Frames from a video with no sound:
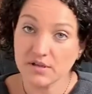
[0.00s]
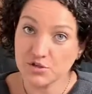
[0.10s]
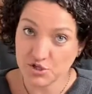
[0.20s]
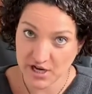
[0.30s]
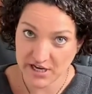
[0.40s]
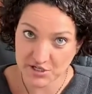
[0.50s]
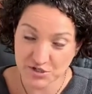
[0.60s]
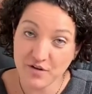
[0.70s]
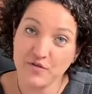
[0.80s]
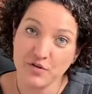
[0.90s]

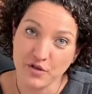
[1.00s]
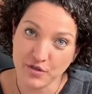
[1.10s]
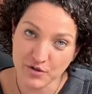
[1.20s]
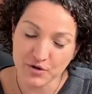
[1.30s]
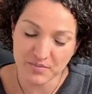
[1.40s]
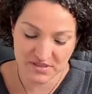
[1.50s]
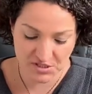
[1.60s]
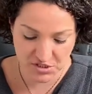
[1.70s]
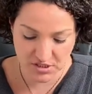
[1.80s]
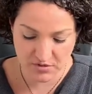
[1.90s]
Change for the third
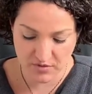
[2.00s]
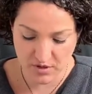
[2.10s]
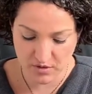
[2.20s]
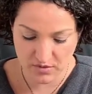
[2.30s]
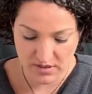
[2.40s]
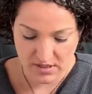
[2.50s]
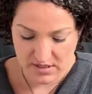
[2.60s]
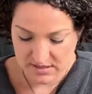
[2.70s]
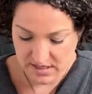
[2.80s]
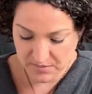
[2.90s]
position in a row.
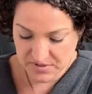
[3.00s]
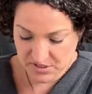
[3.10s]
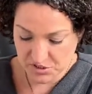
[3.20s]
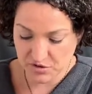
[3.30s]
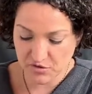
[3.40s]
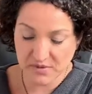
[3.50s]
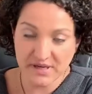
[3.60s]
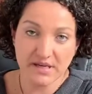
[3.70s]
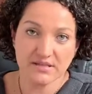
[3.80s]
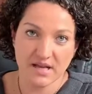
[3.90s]
Same position,
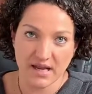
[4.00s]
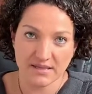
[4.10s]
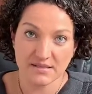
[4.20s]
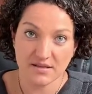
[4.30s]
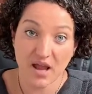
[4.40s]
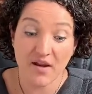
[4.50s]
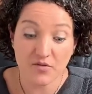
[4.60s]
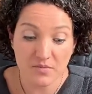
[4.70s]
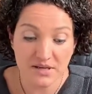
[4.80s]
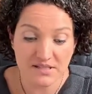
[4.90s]
3 signs.
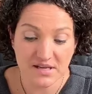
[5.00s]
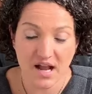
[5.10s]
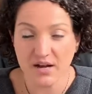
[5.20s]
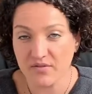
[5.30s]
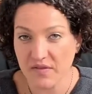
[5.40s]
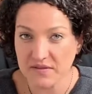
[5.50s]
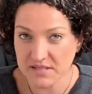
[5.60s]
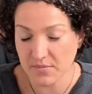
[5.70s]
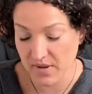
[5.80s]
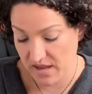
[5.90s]
Everybody's kind of on the
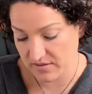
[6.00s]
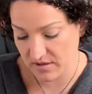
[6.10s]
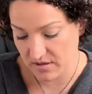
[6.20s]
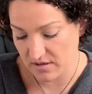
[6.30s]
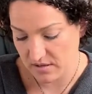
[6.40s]
same path here.